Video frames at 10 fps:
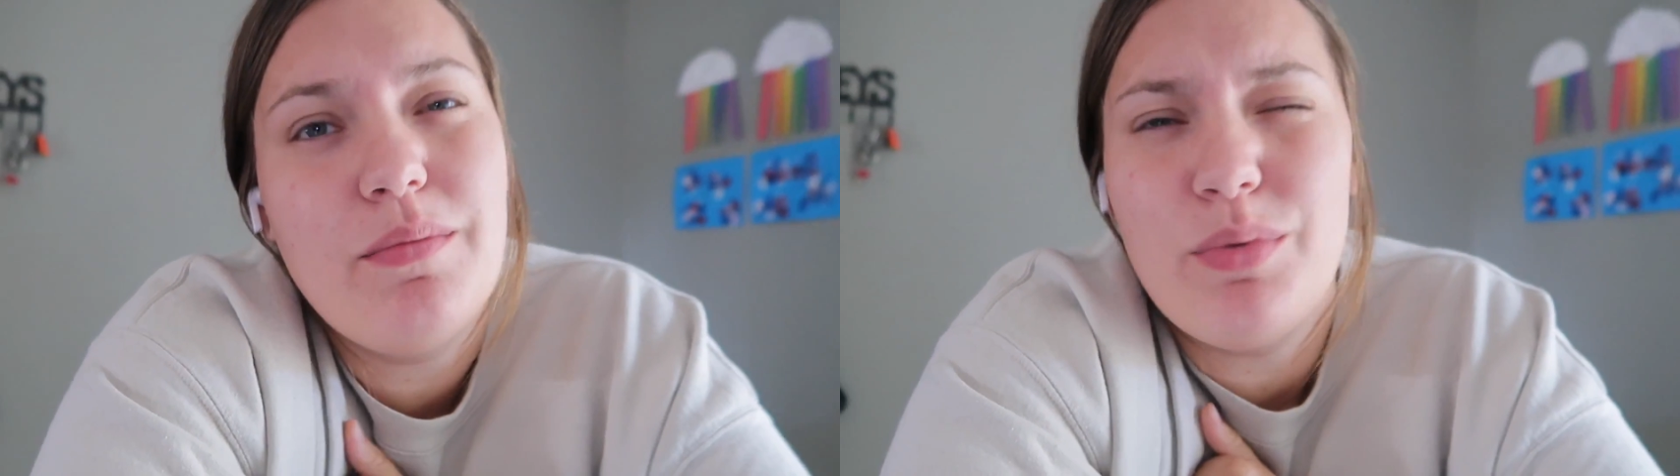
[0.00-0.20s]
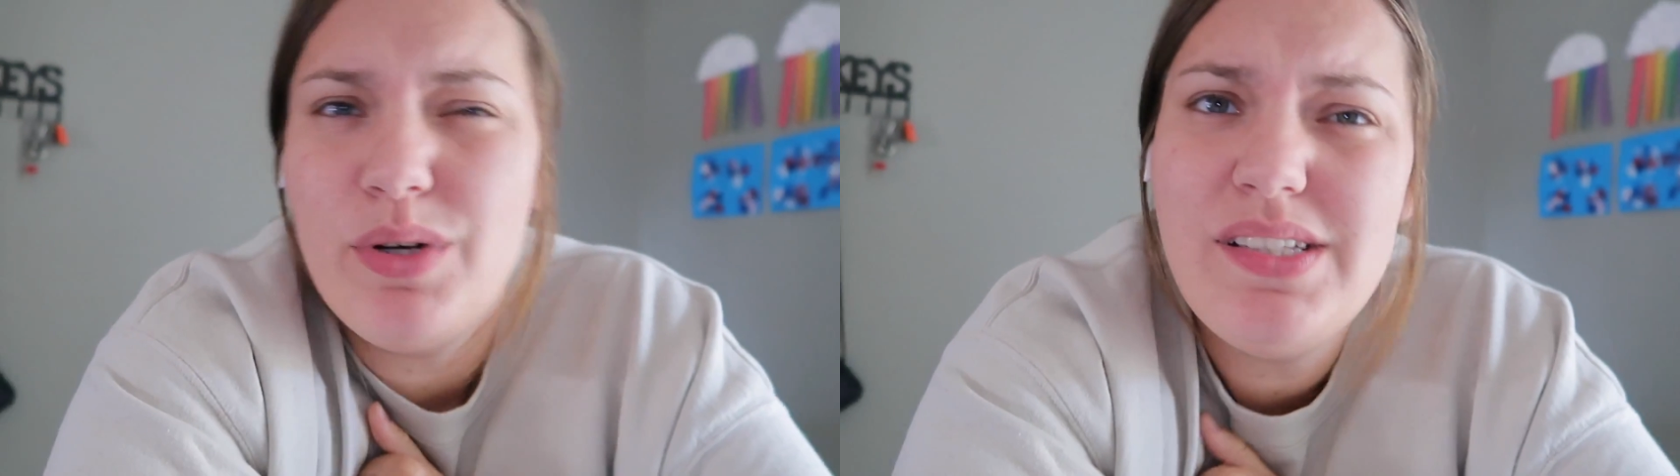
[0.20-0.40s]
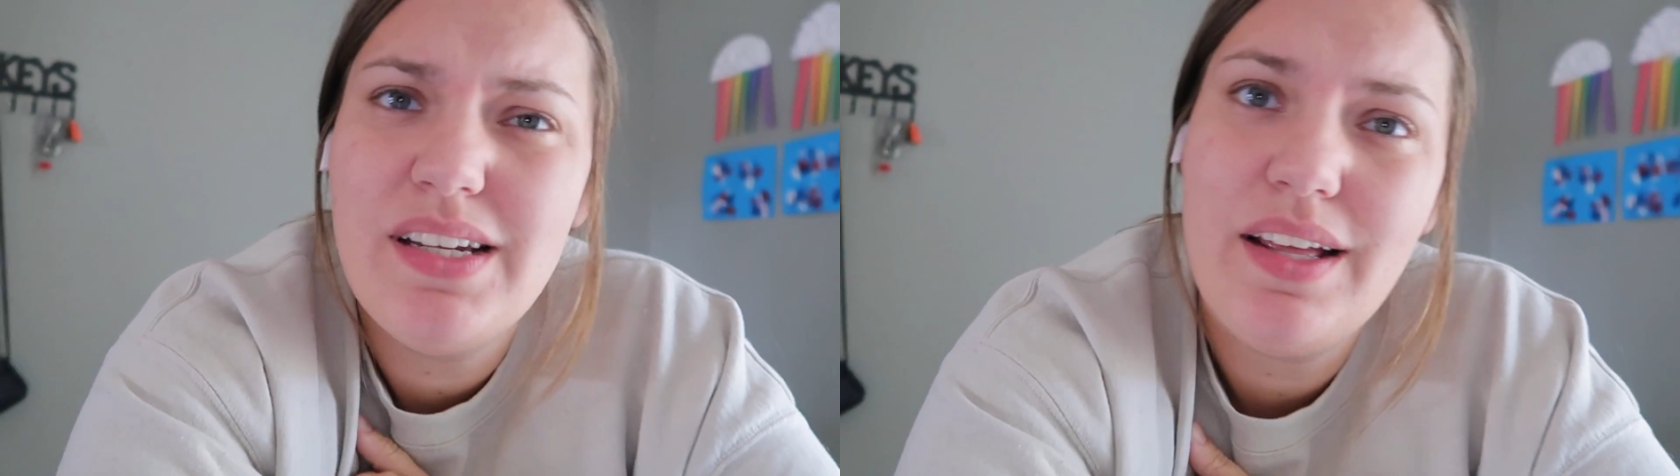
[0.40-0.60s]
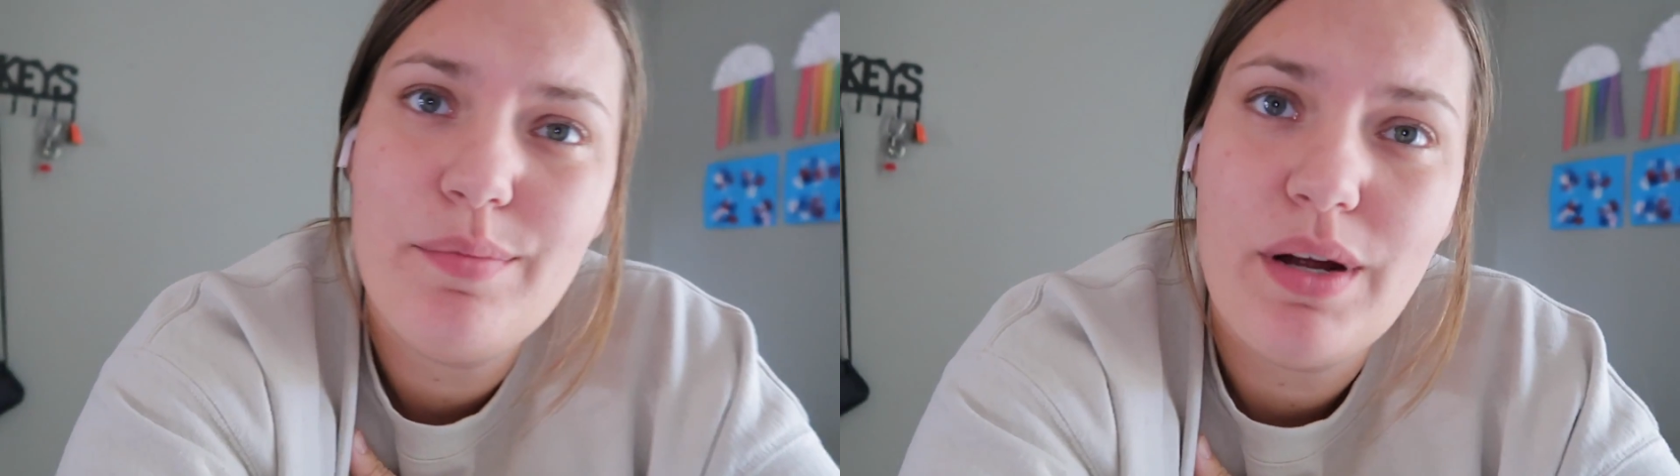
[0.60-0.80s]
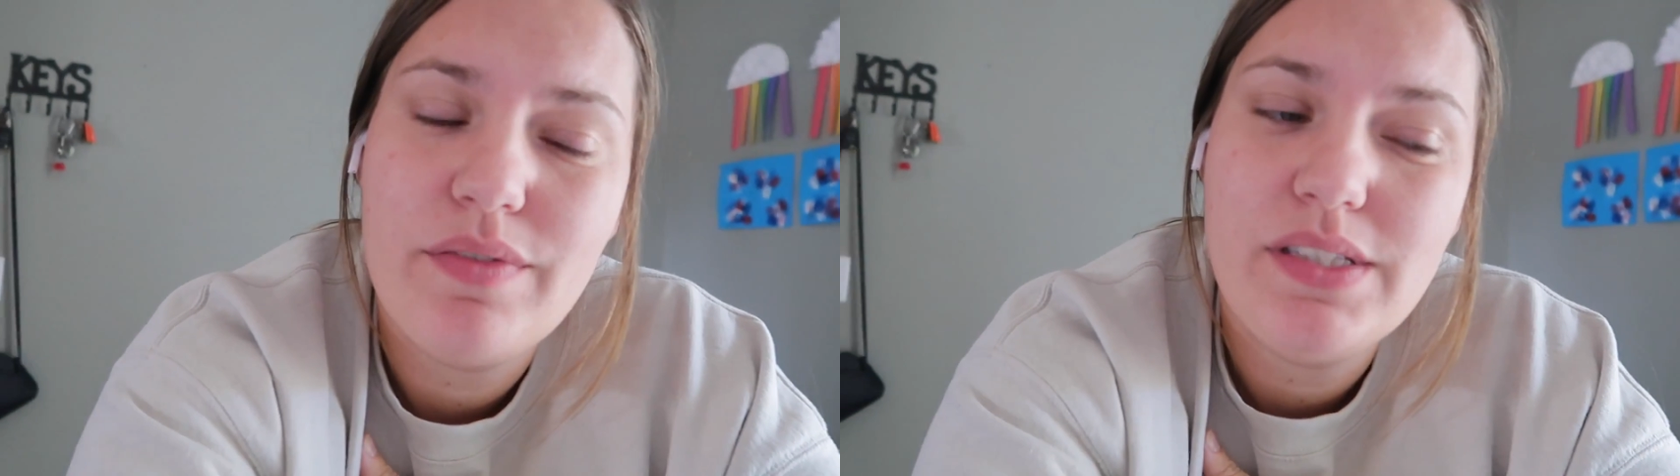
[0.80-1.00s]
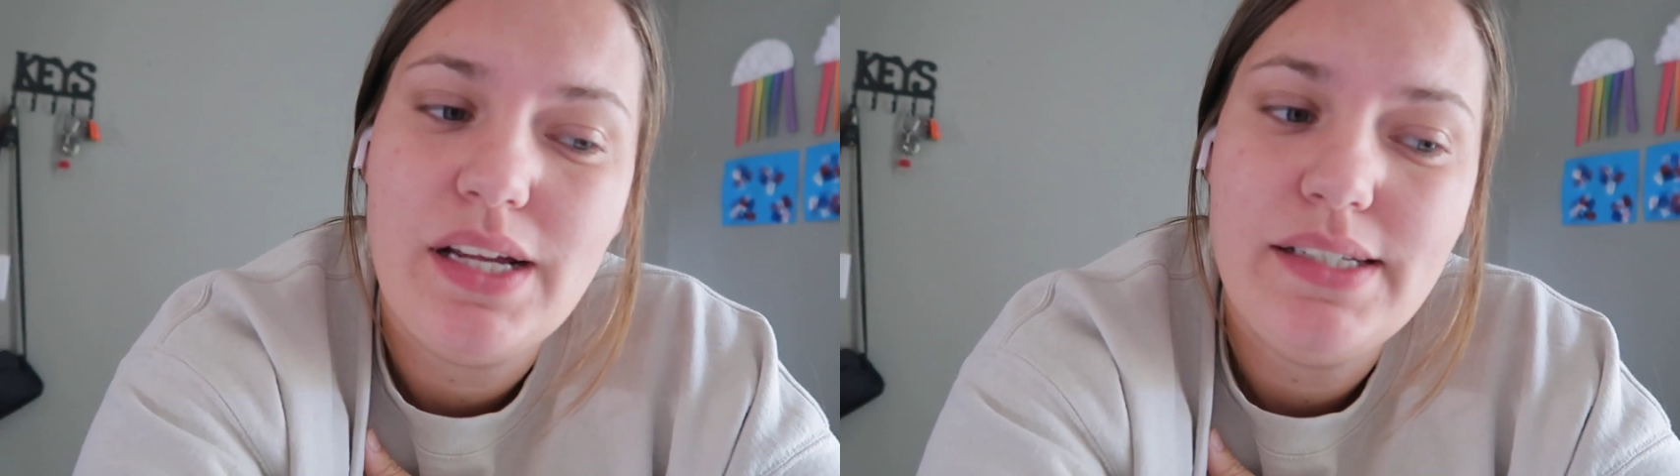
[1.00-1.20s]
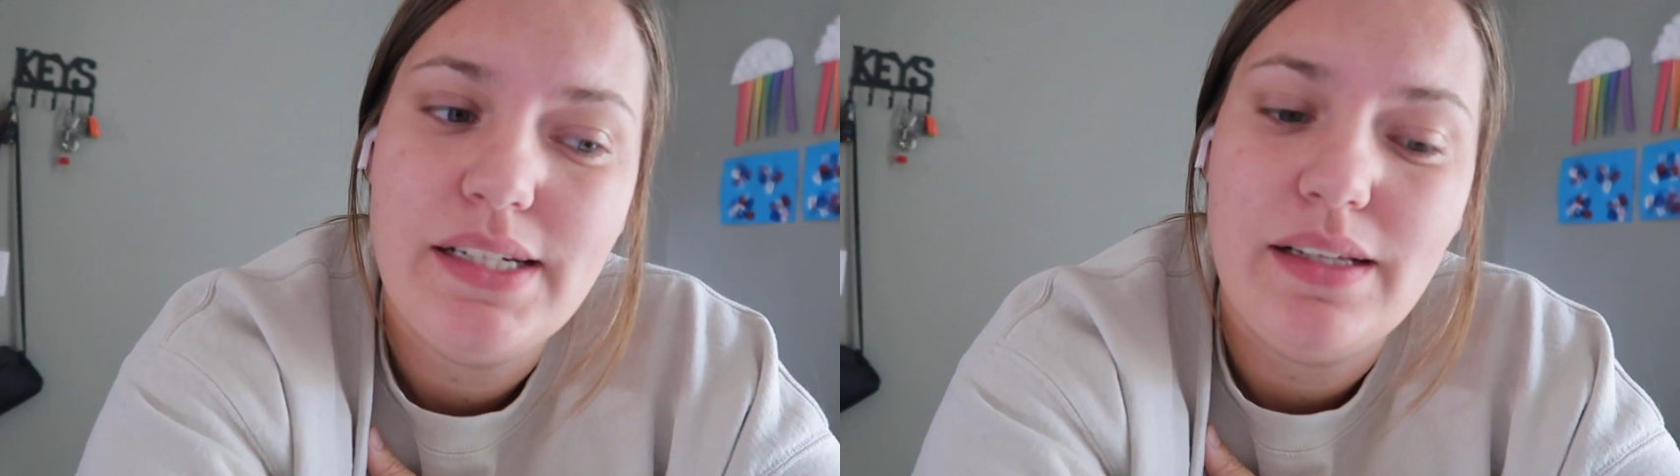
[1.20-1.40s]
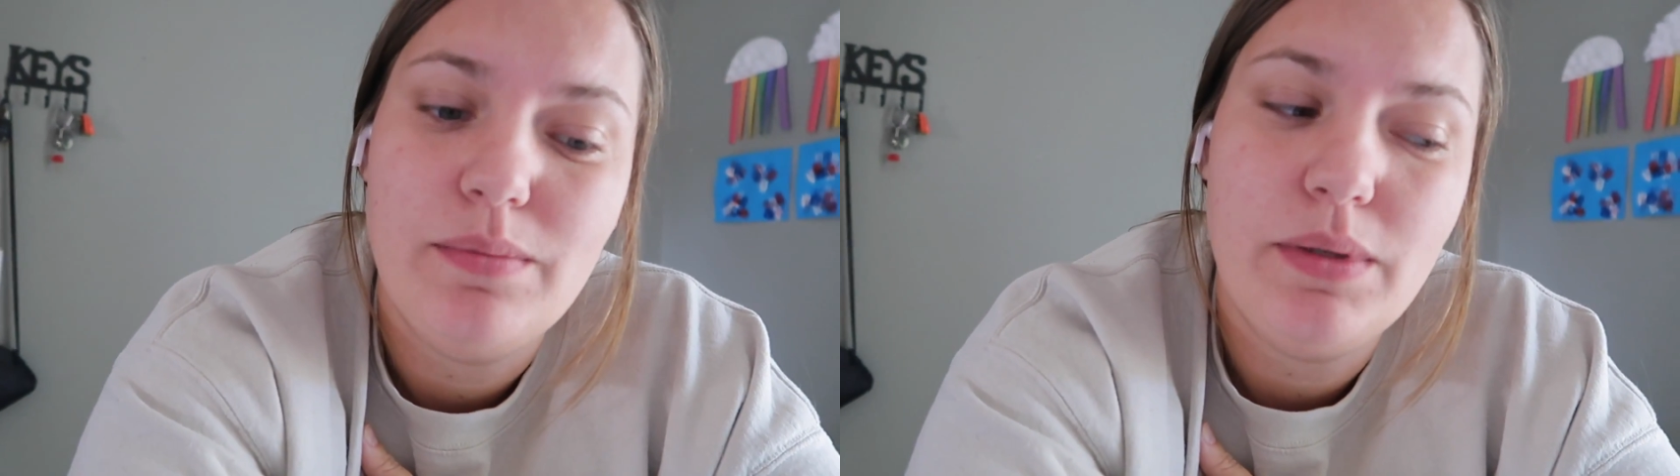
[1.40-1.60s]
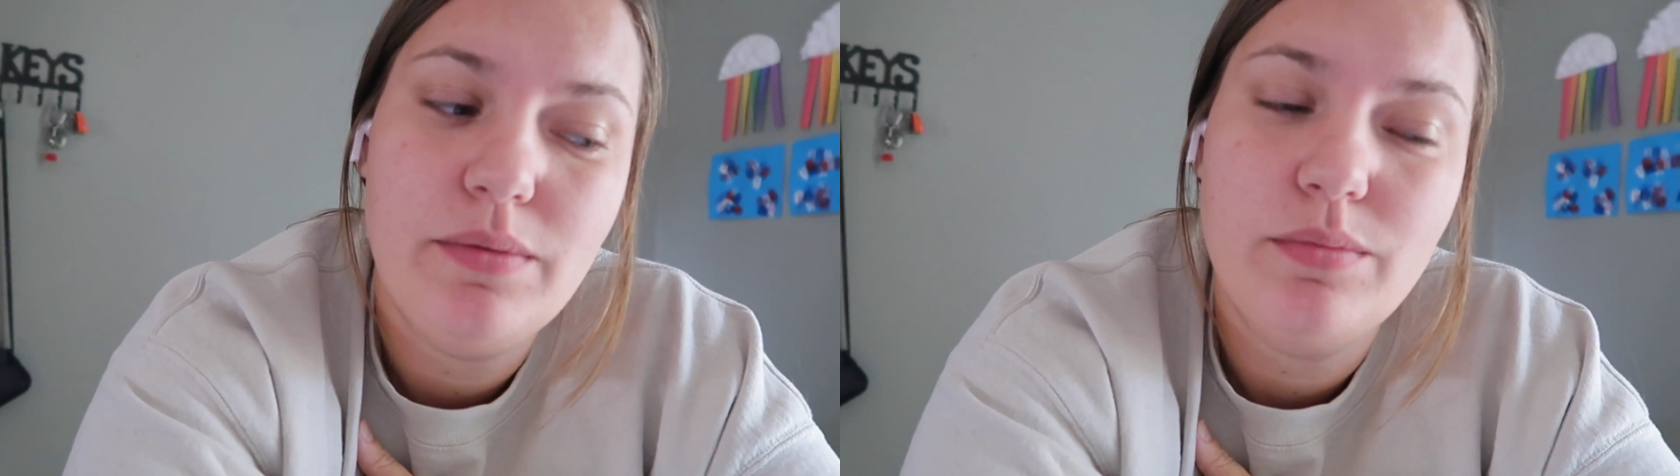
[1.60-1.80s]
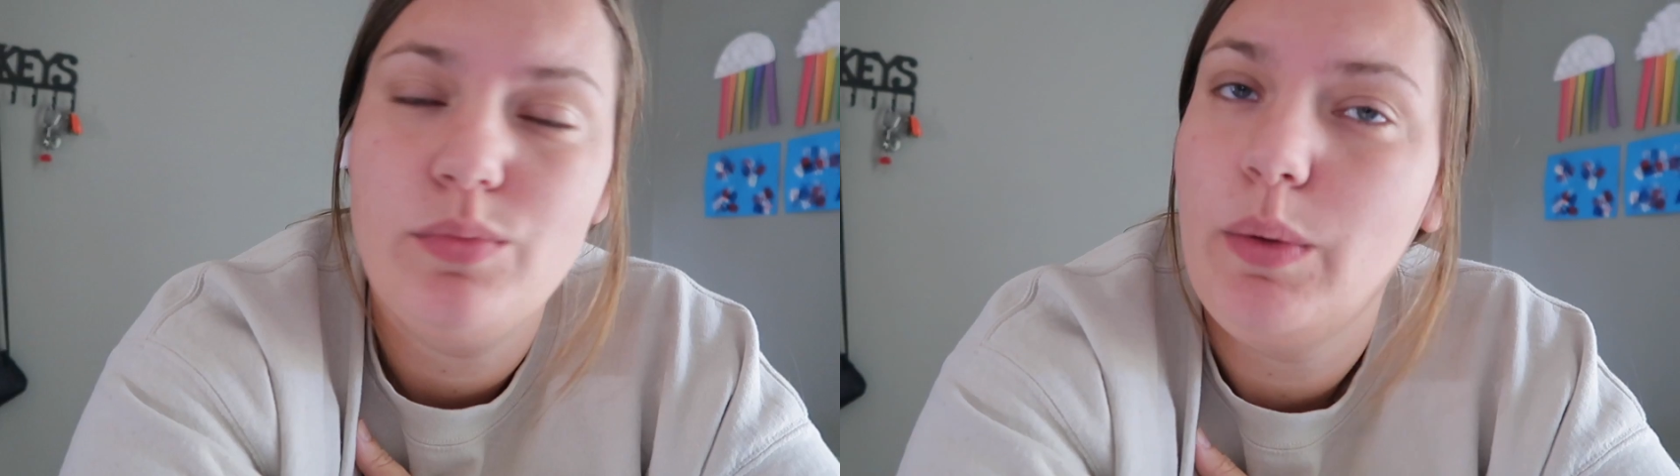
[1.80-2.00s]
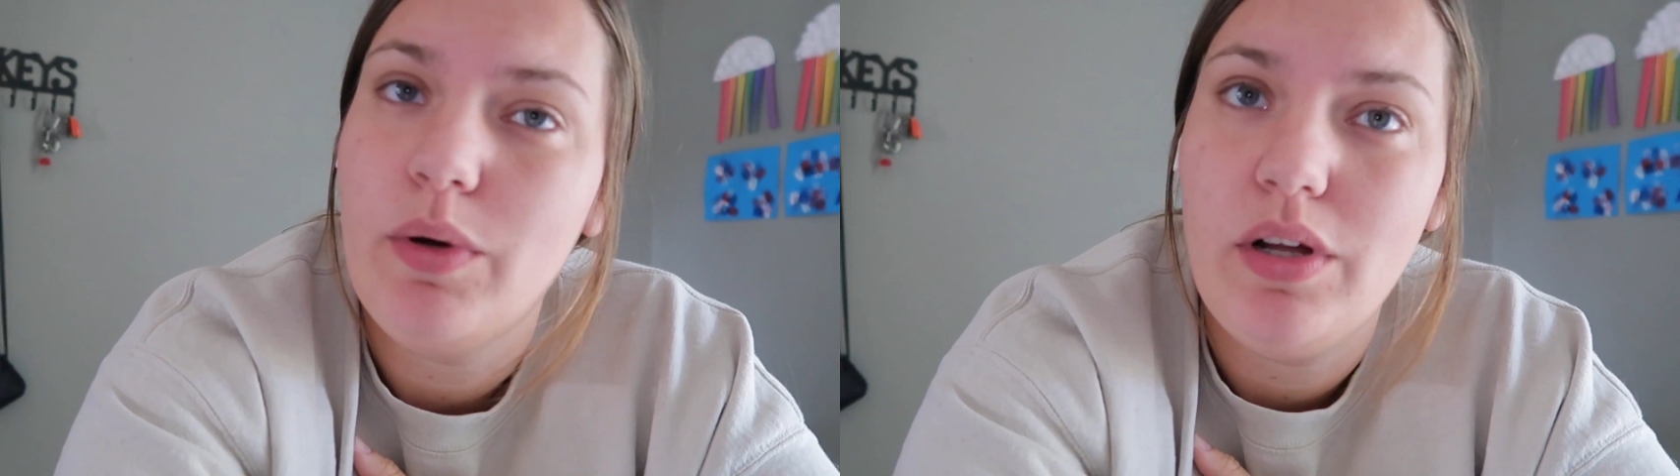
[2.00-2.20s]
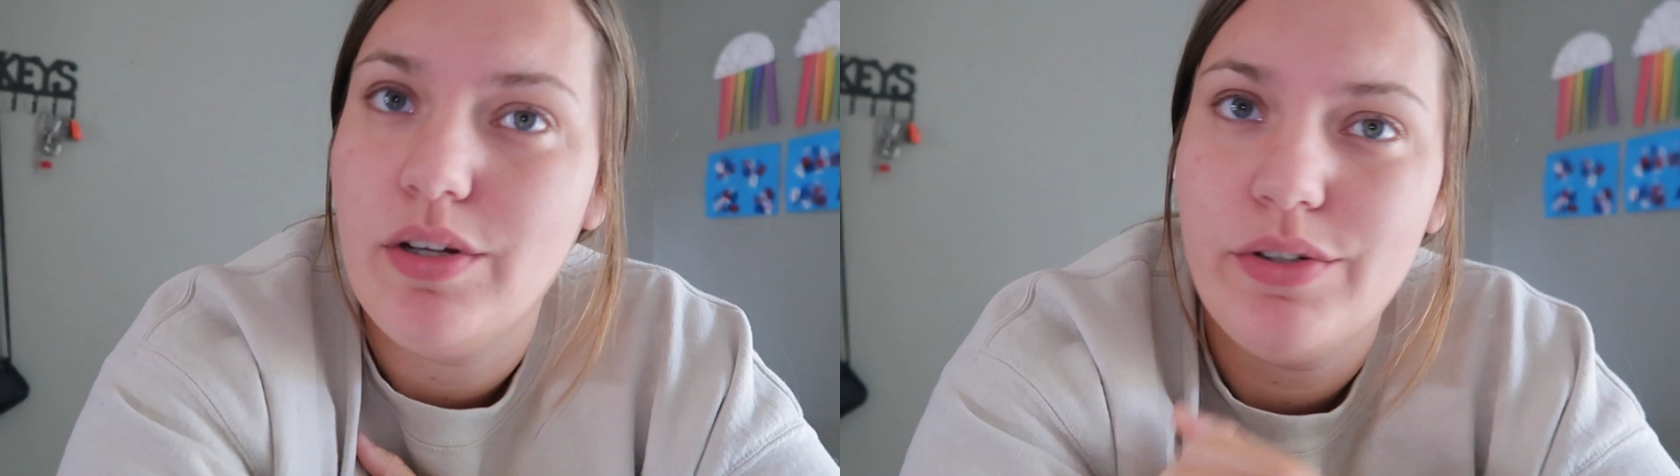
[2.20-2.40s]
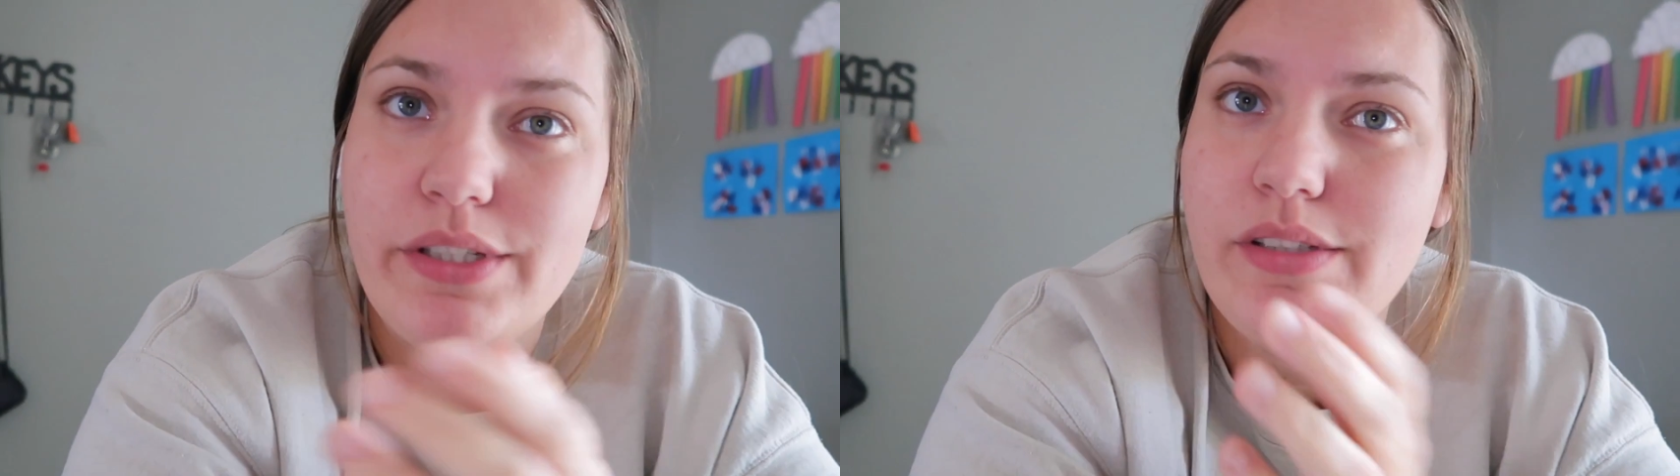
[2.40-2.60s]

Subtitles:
boys did have breakfast, I didn't, but we were all hungry,